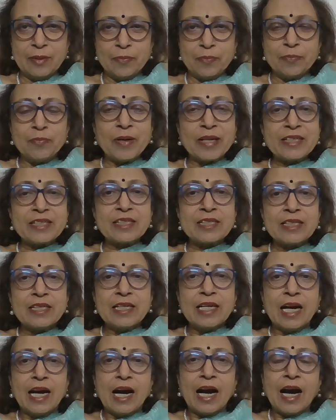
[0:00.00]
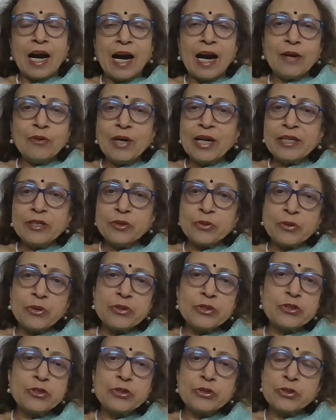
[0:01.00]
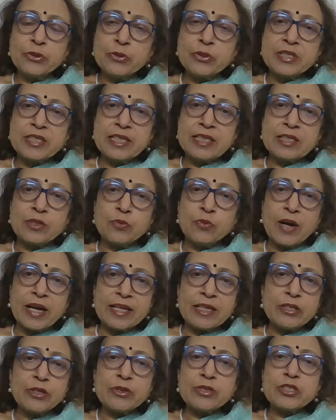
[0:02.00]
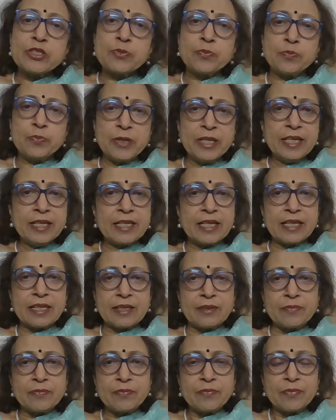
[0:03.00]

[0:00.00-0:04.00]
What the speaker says: But how are you going to use it while you're speaking?